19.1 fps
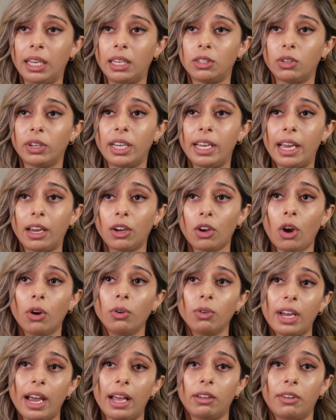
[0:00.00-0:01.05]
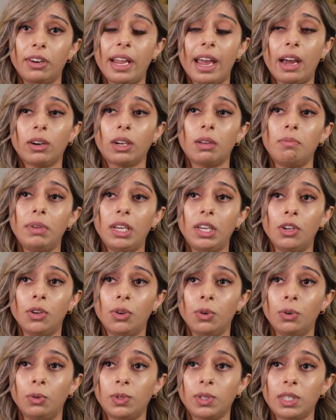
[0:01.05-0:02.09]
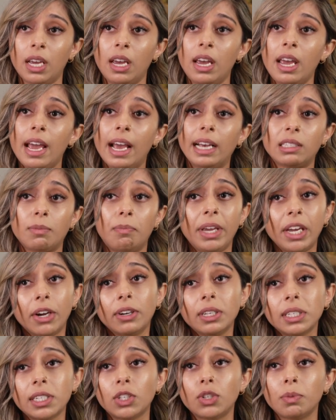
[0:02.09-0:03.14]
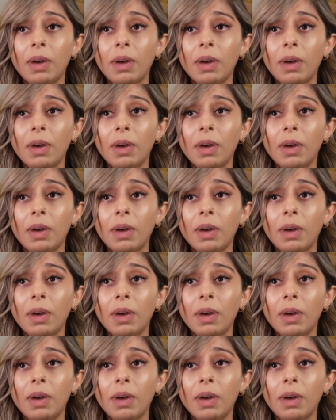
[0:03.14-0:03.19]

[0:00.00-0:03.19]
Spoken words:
is looking at coat colour and how it can be used as a parentage